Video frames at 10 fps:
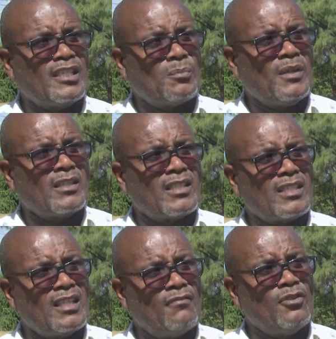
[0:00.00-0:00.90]
space,
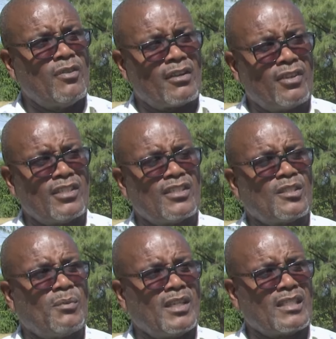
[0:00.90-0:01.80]
this lovely recreational
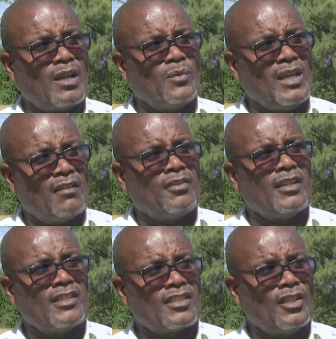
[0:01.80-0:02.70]
space that we have
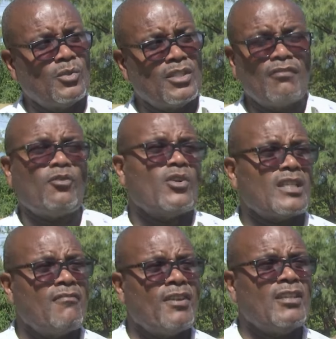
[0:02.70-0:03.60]
here in St. Lucie. And of course,
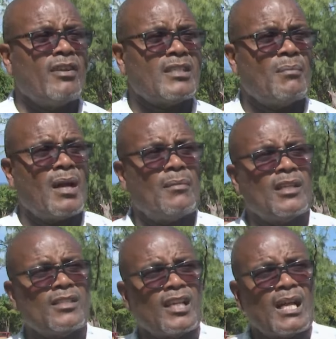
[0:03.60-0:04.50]
I invite the rest of
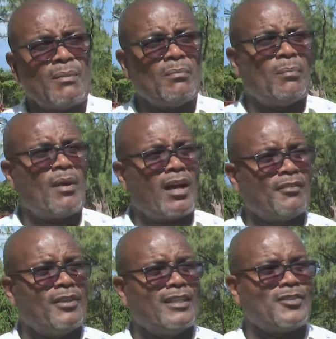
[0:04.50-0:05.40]
Barbados to come and be part
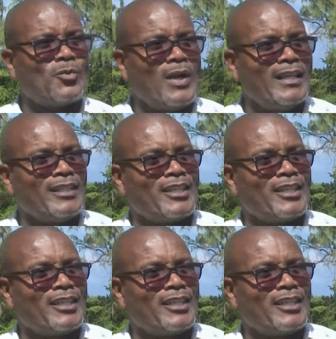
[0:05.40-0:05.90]
of it as well.